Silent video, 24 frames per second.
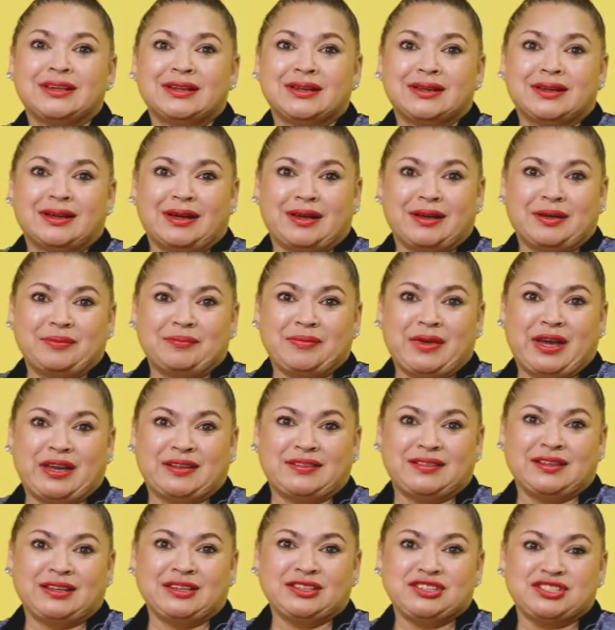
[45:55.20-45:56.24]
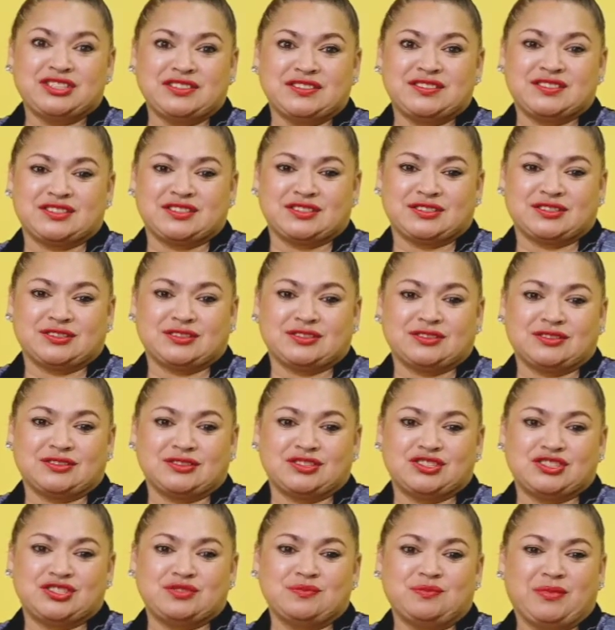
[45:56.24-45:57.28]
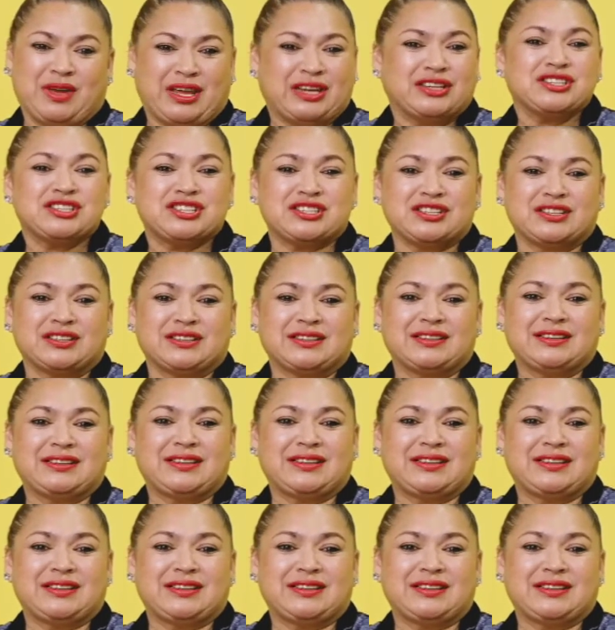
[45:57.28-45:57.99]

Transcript: I think just to mention